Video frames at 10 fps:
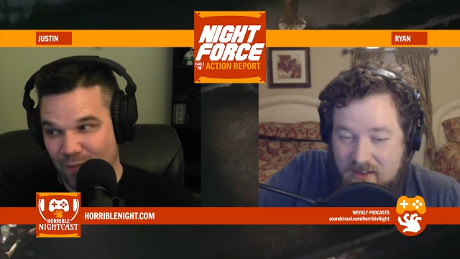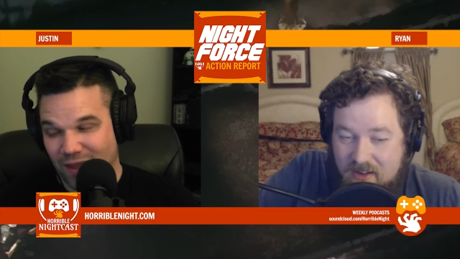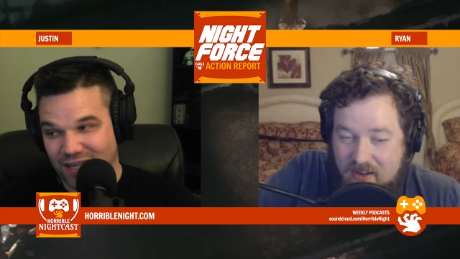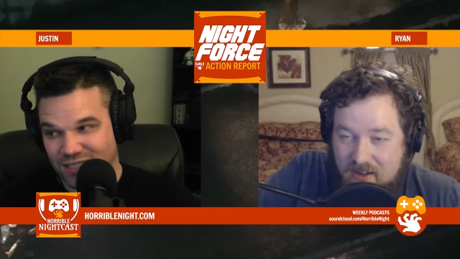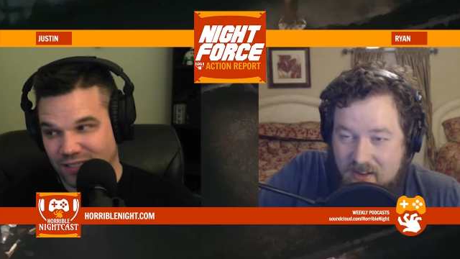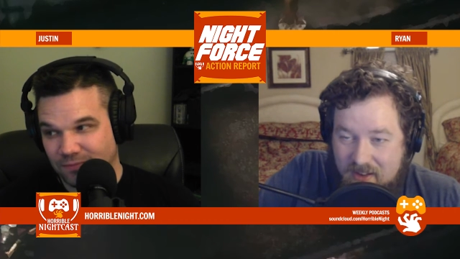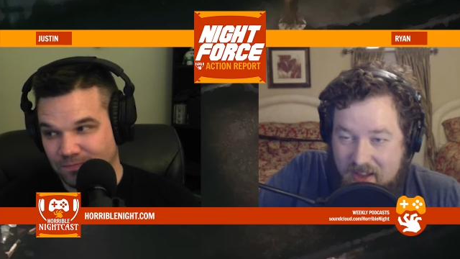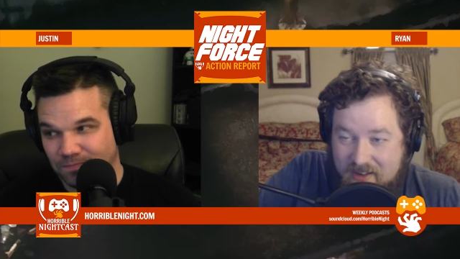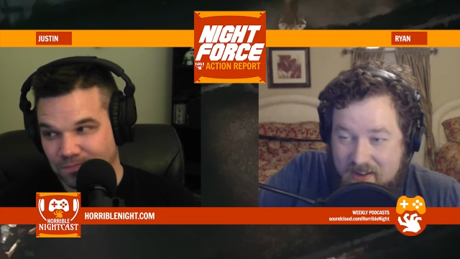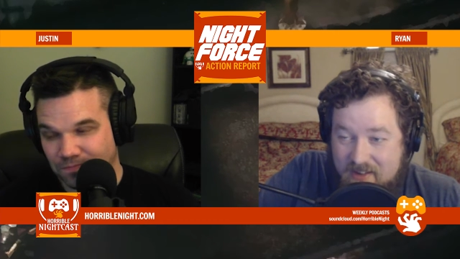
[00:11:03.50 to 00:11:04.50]
Speaker 1: I'm guessing.
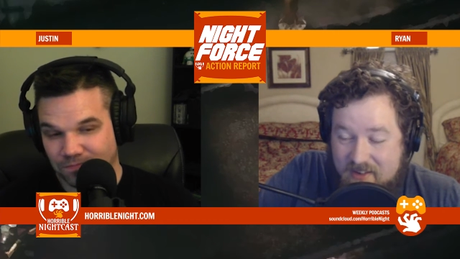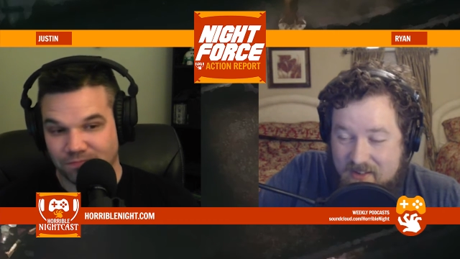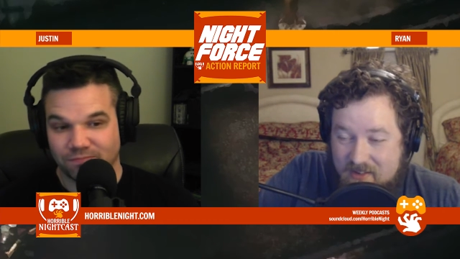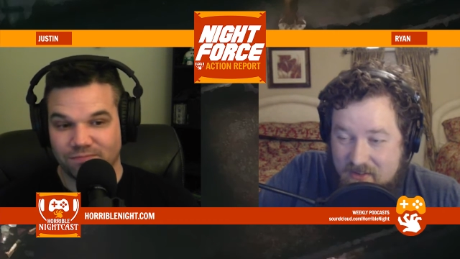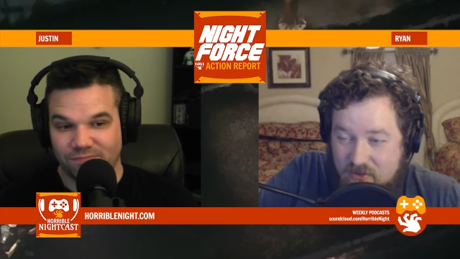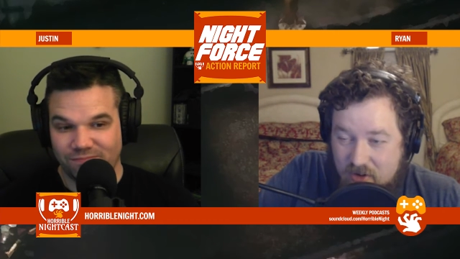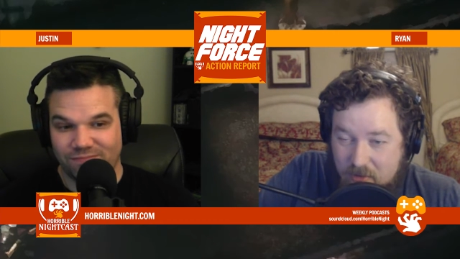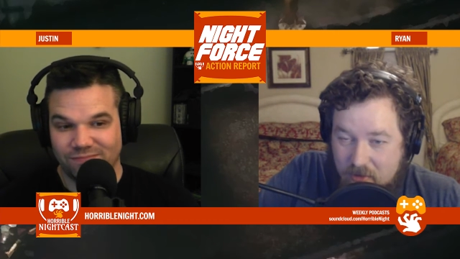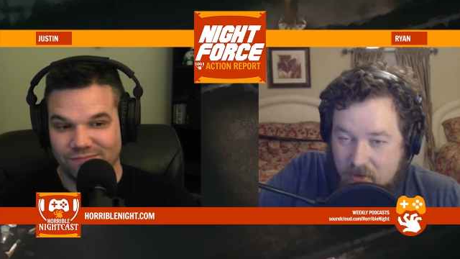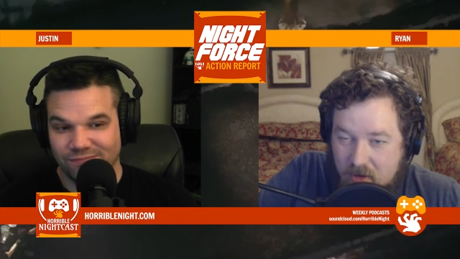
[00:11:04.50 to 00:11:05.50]
Speaker 2: Yeah, Deus Ex is in
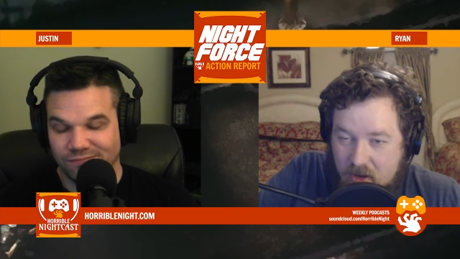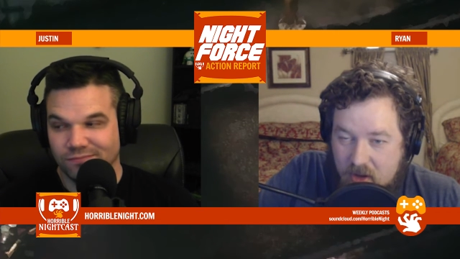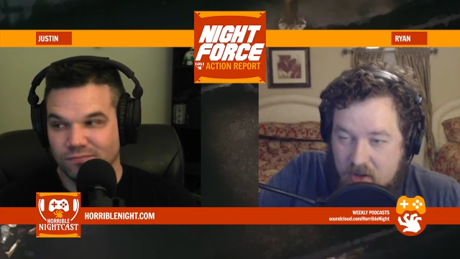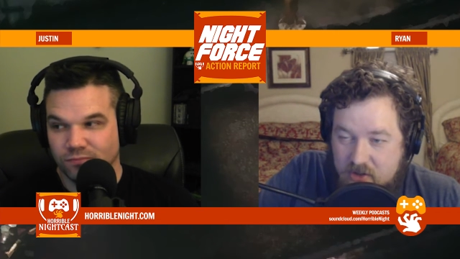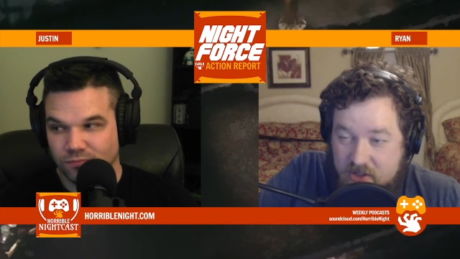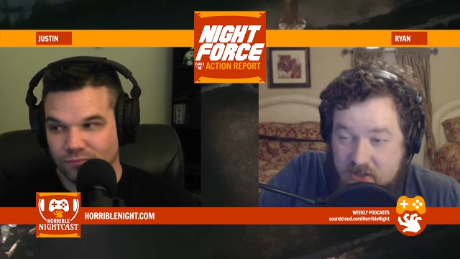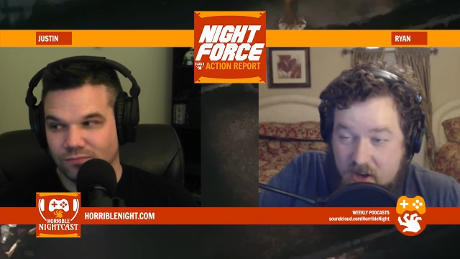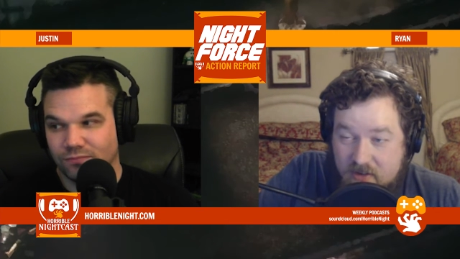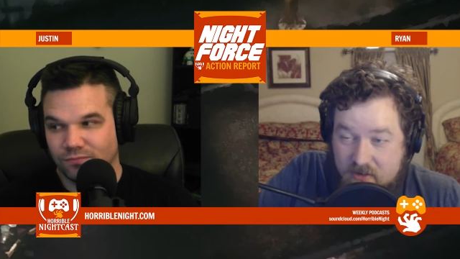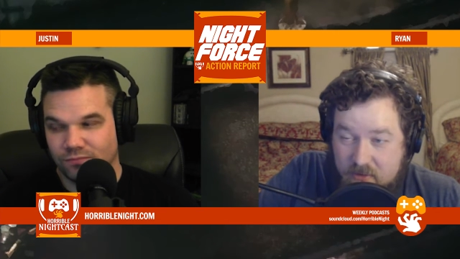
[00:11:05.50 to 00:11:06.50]
trouble. Just
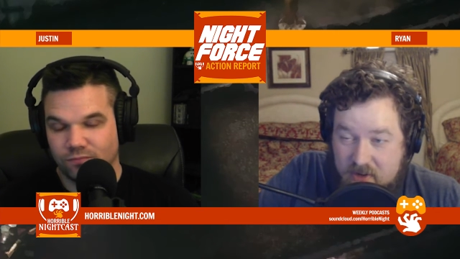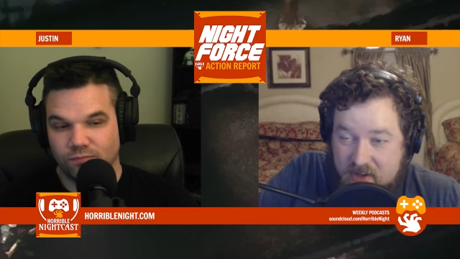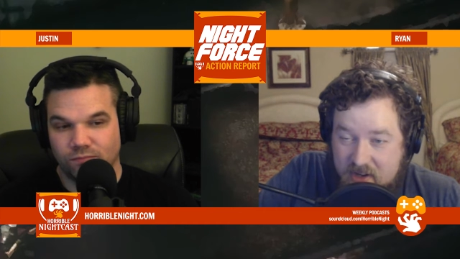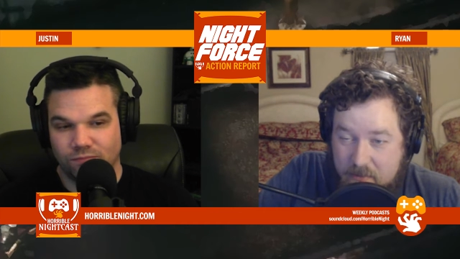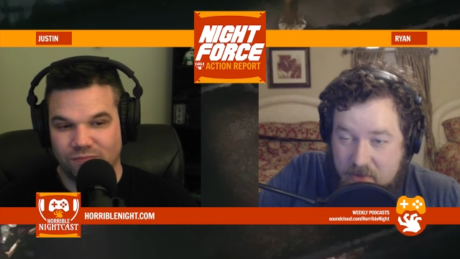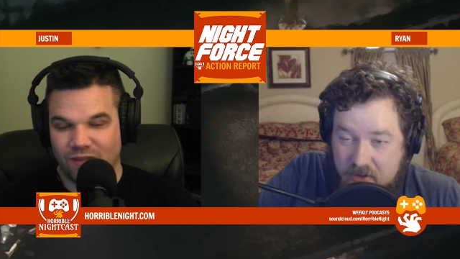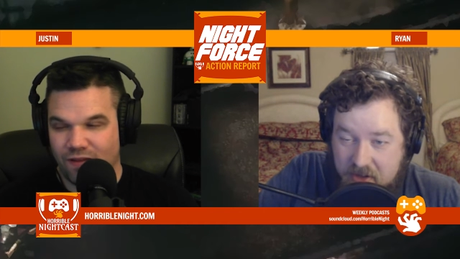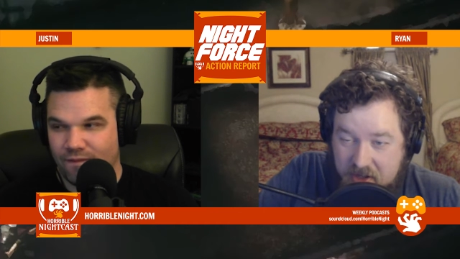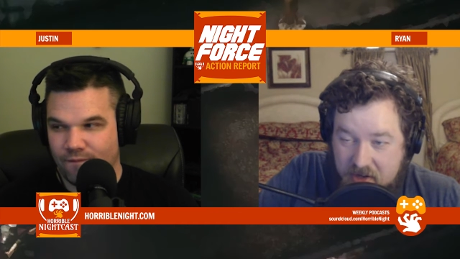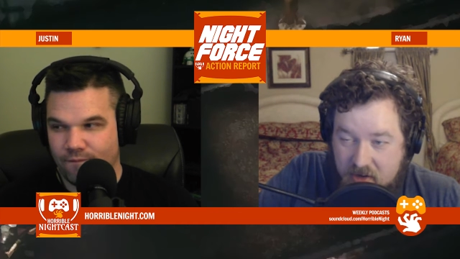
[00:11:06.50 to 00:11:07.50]
Cause Three did a
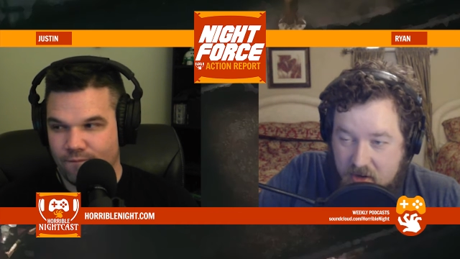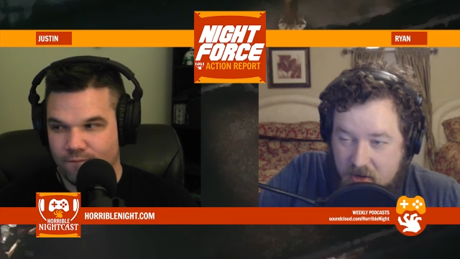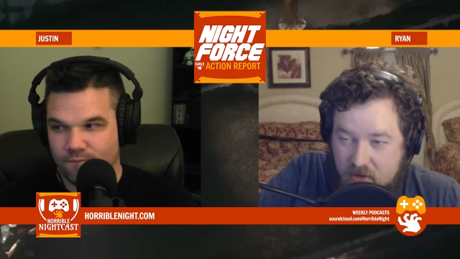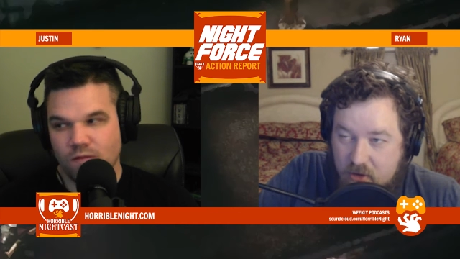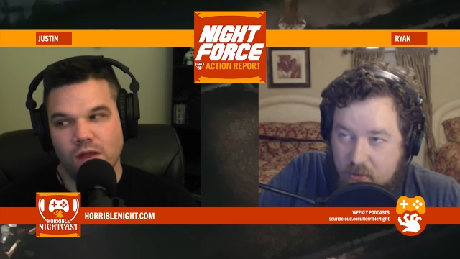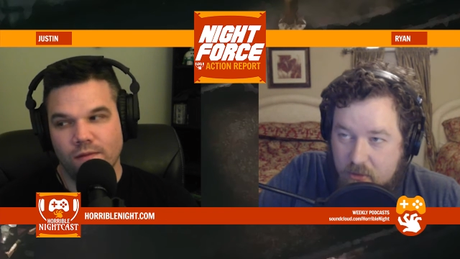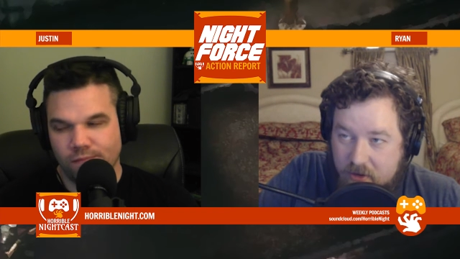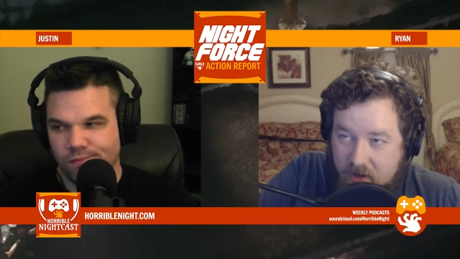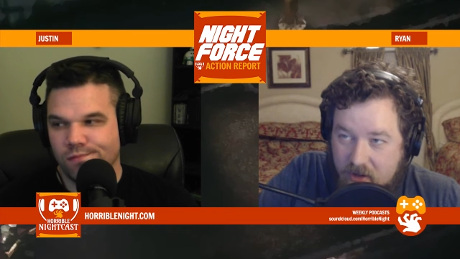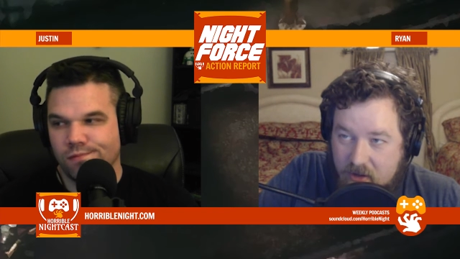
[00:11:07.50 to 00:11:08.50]
million
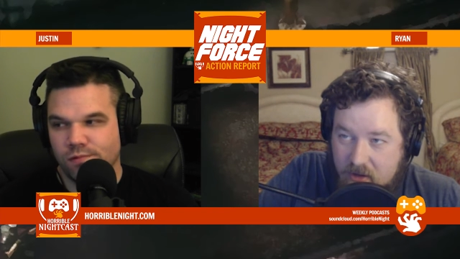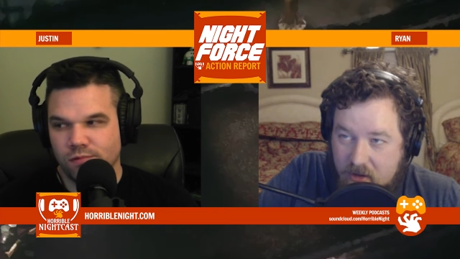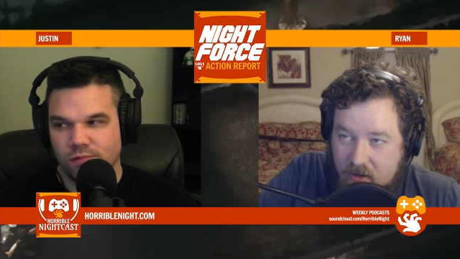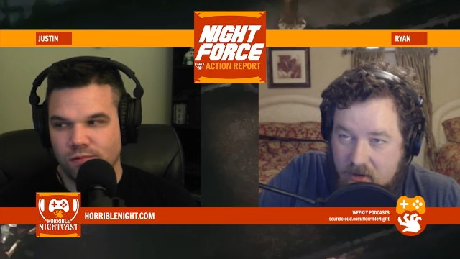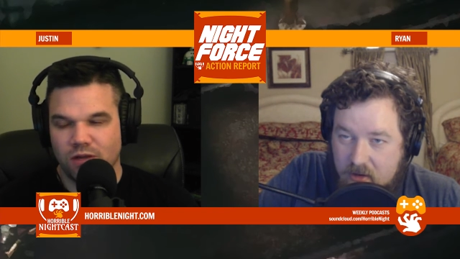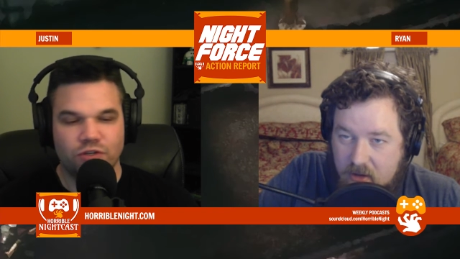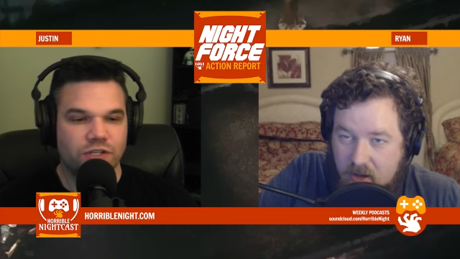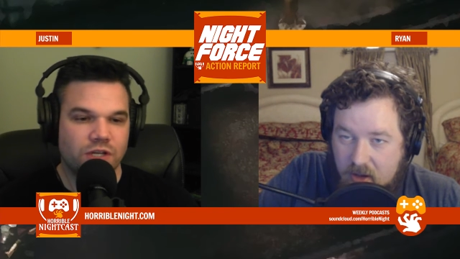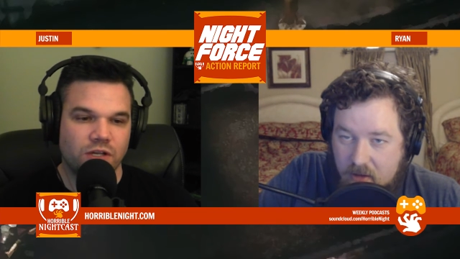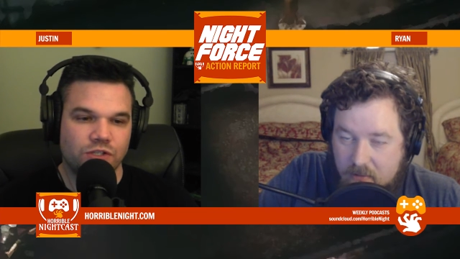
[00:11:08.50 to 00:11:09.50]
globally. Okay. How
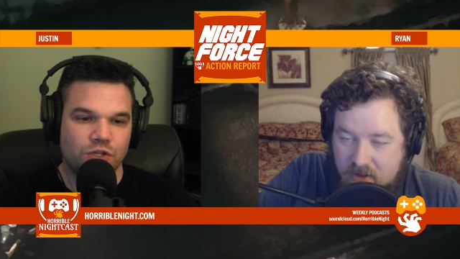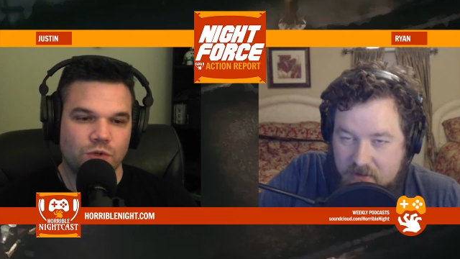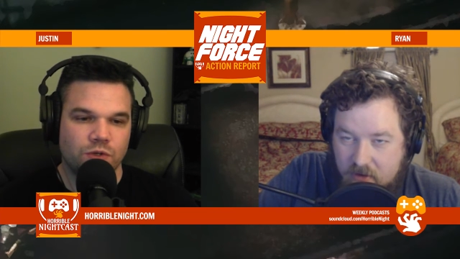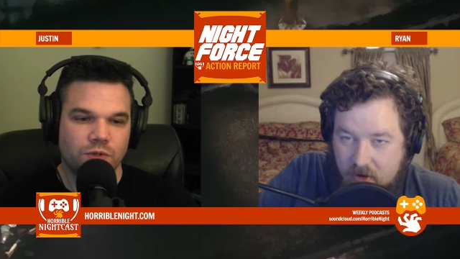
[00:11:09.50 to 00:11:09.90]
Just um, Cause um, These are